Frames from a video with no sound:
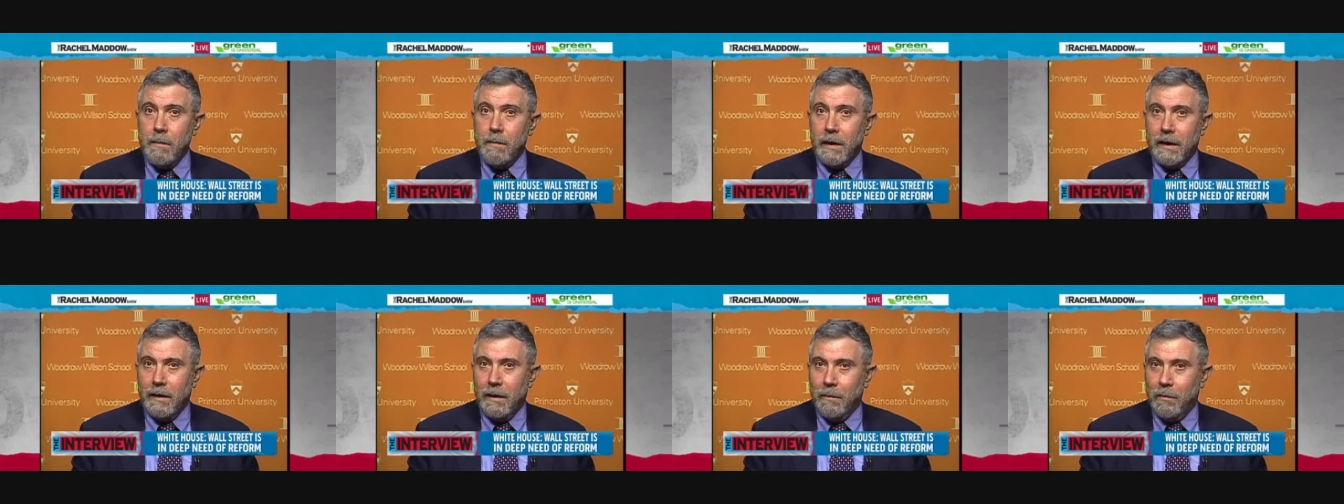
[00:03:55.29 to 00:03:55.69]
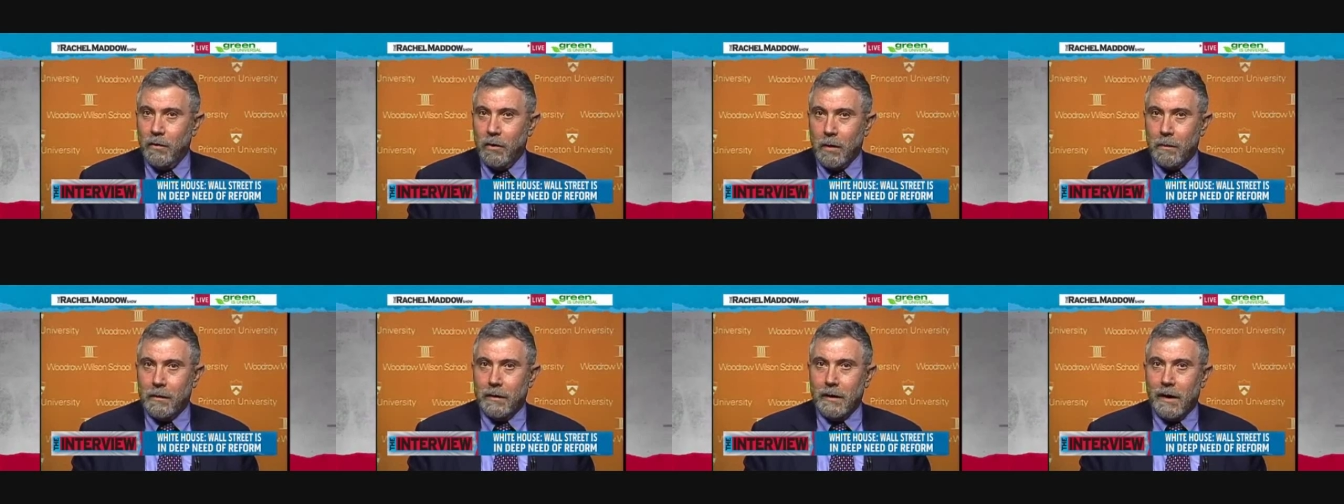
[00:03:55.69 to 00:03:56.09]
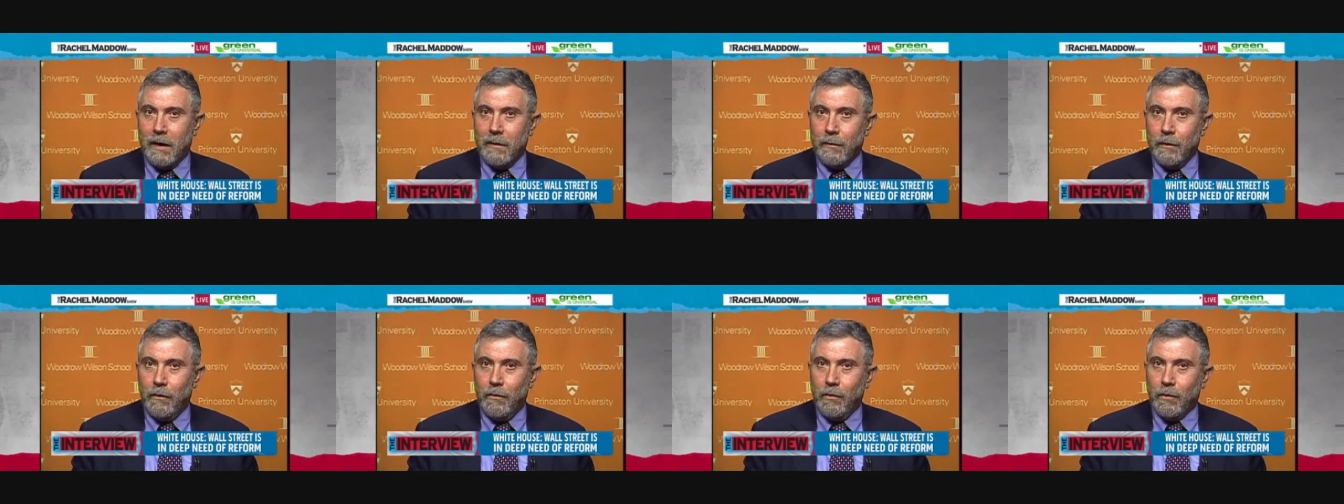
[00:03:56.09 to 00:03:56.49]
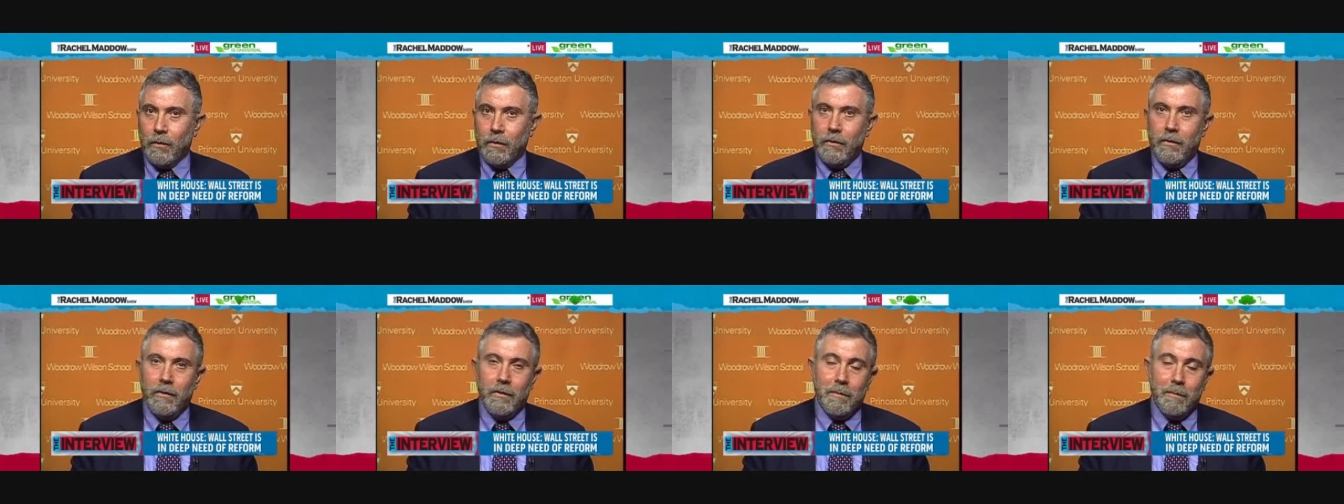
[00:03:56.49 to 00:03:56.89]
but absorbs a lot of
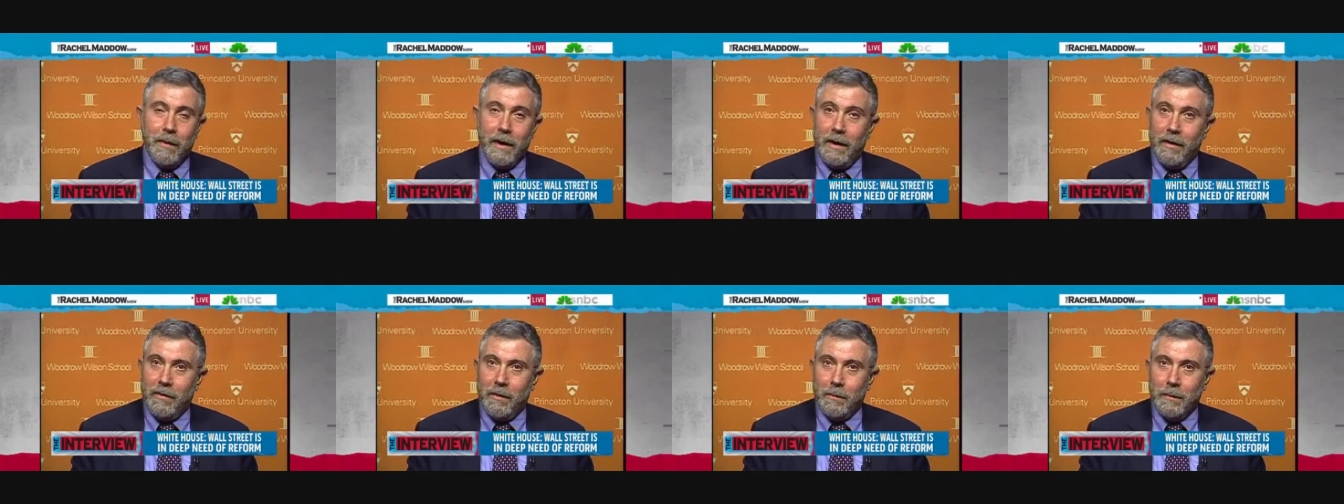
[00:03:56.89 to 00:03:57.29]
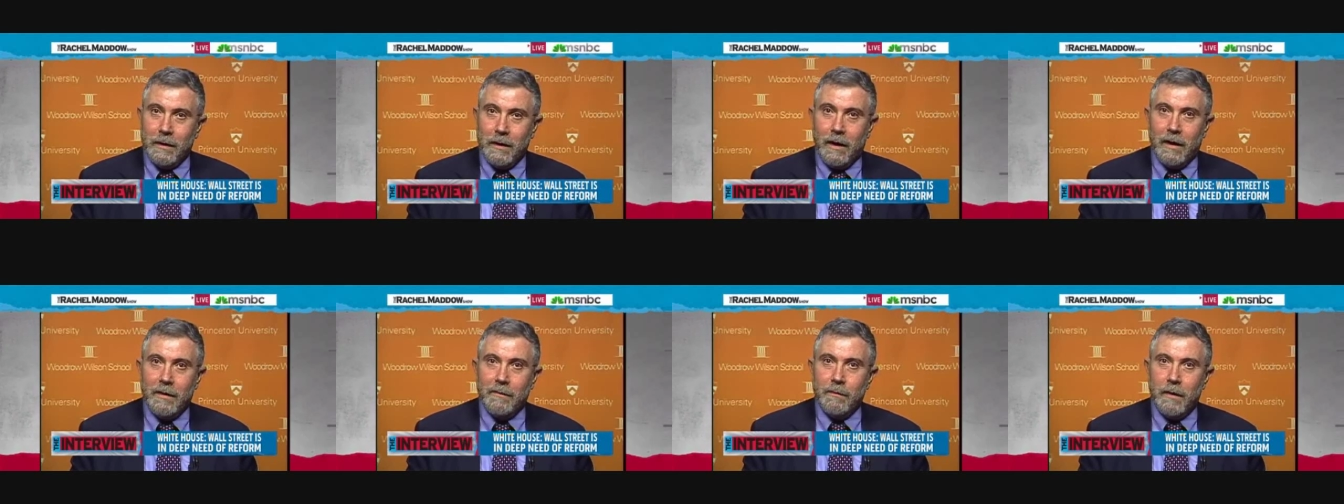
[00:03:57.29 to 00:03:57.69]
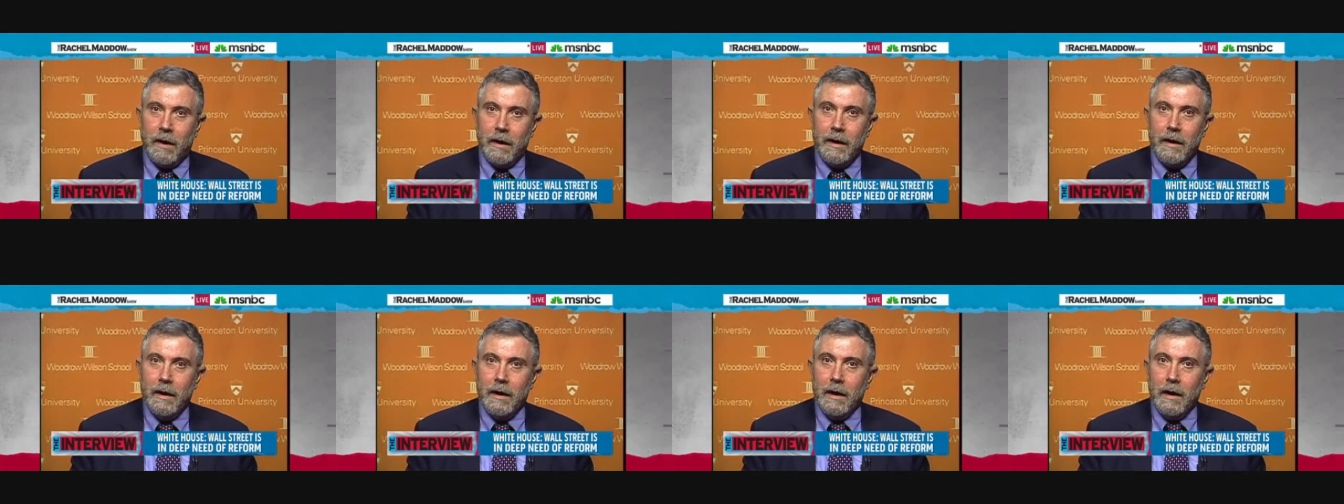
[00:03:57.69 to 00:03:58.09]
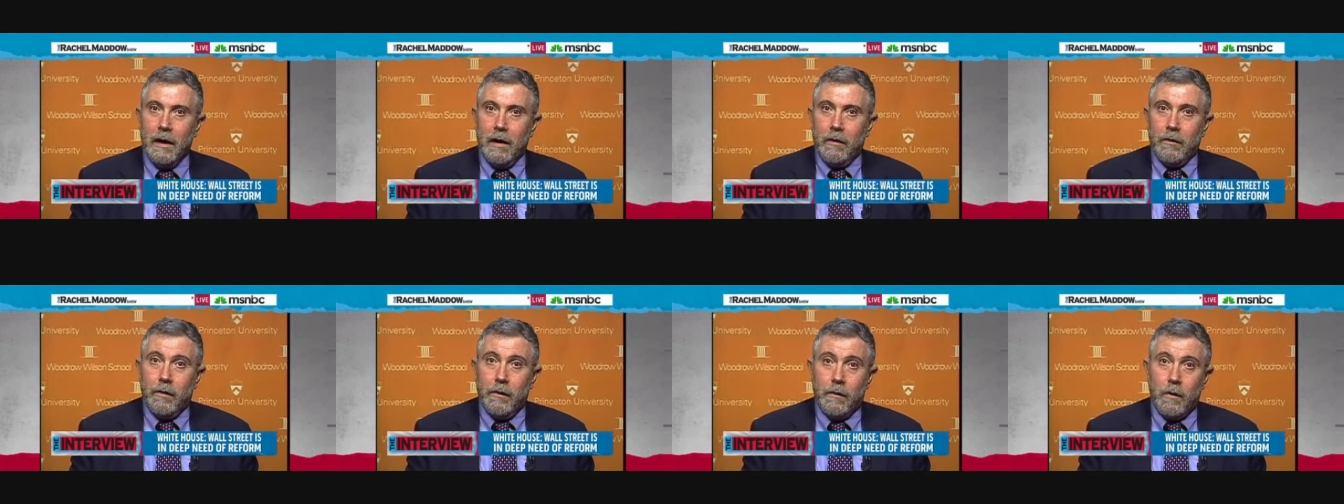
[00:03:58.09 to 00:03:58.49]
resources and pays them a lot of money.
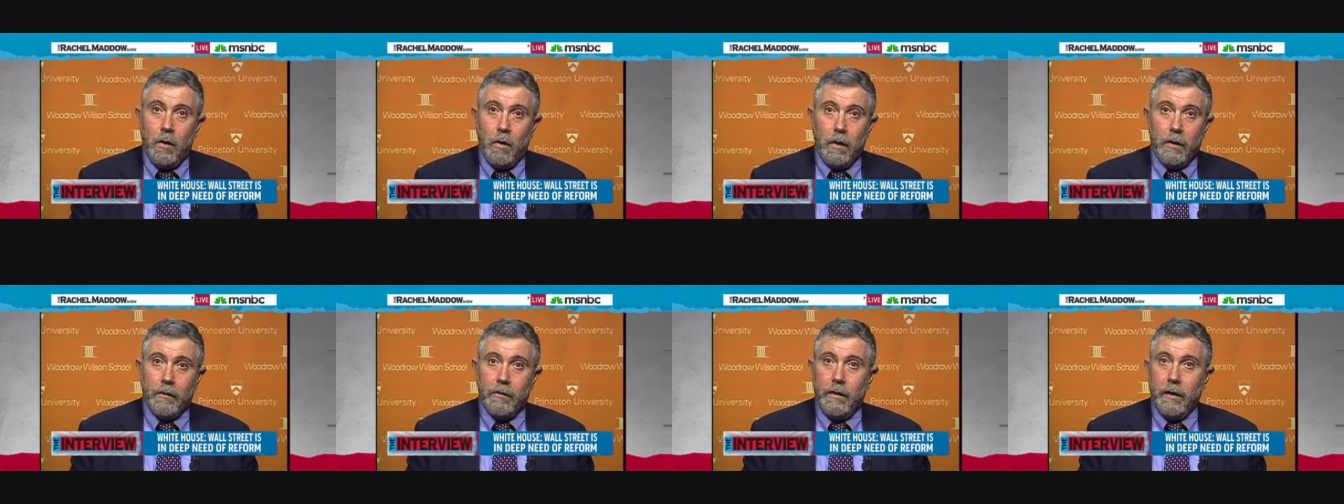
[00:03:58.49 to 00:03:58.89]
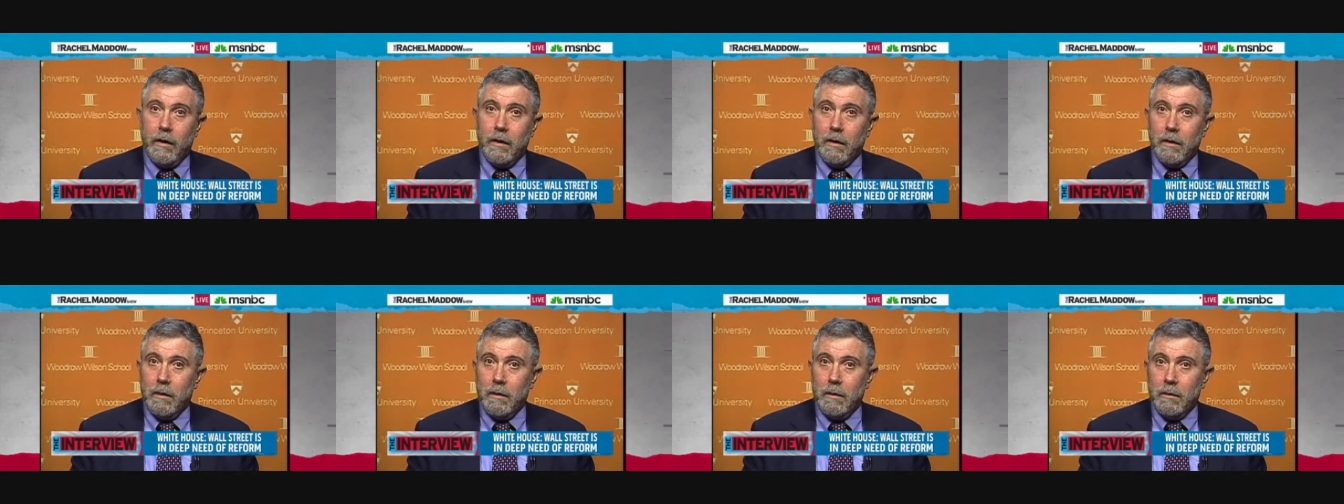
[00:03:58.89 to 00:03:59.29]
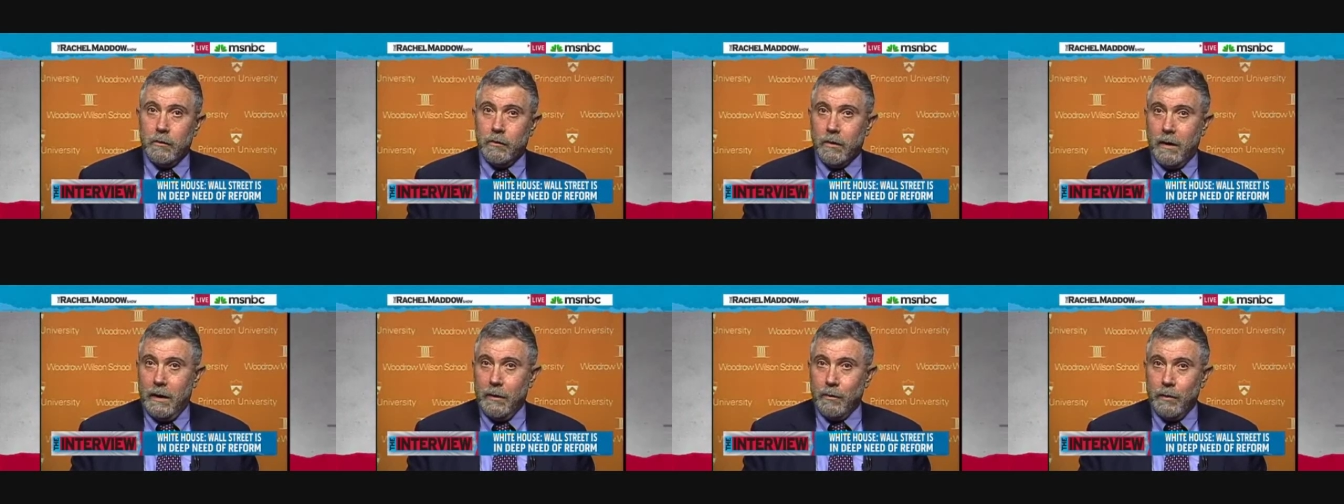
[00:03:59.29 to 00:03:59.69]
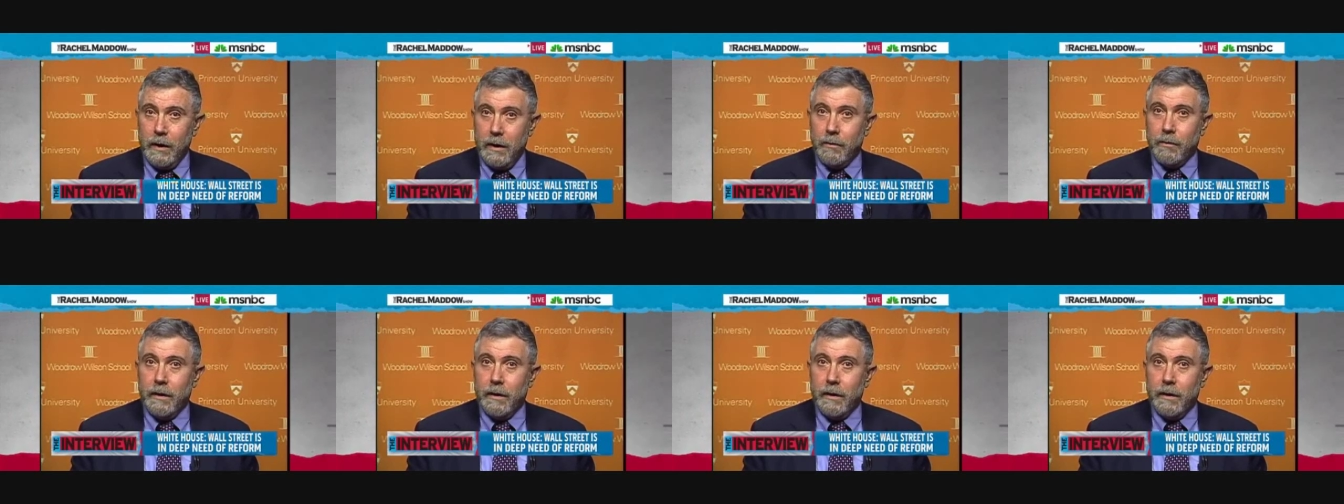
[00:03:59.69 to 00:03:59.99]
So, of course, they're trying really,